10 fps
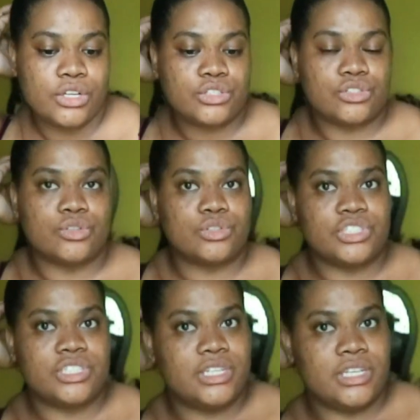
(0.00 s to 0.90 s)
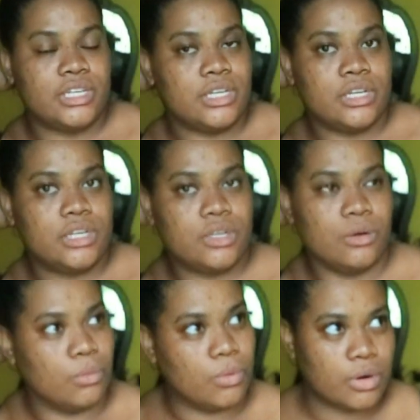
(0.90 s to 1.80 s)
so she
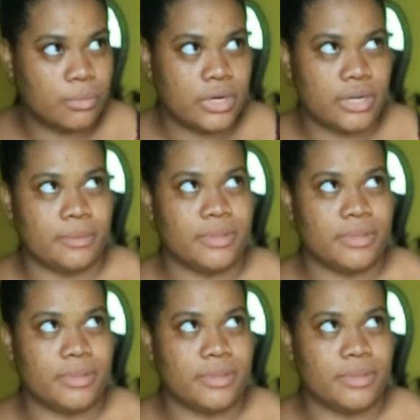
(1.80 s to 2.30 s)
wore one of them.